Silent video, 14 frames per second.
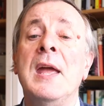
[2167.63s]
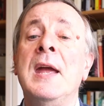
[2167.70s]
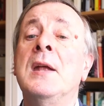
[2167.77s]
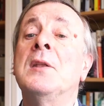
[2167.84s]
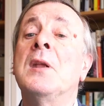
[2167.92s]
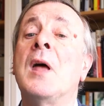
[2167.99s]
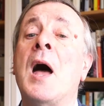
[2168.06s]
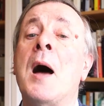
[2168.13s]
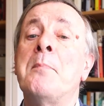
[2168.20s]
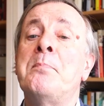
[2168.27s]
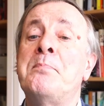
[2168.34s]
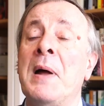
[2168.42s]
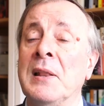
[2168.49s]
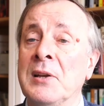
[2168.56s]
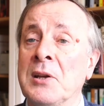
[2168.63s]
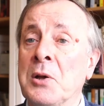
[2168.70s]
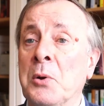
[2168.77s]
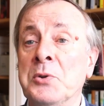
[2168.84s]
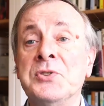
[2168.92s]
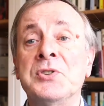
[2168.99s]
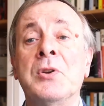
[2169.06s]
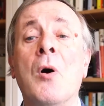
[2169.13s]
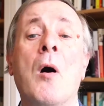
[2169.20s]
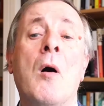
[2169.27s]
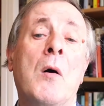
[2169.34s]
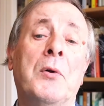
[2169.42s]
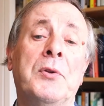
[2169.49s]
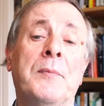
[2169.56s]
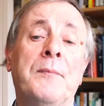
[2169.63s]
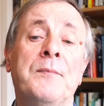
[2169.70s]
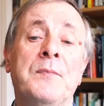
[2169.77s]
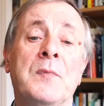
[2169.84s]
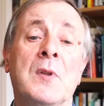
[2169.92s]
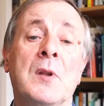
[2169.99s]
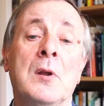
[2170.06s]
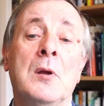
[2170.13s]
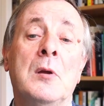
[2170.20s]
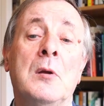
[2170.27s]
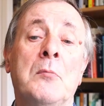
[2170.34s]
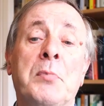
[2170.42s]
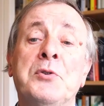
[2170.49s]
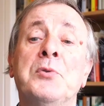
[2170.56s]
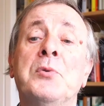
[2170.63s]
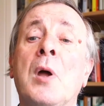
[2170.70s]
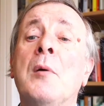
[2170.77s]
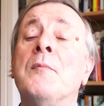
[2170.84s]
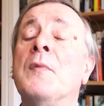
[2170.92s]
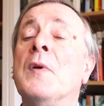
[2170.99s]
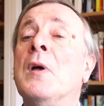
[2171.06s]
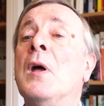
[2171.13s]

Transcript: in a bellicose God. But you know,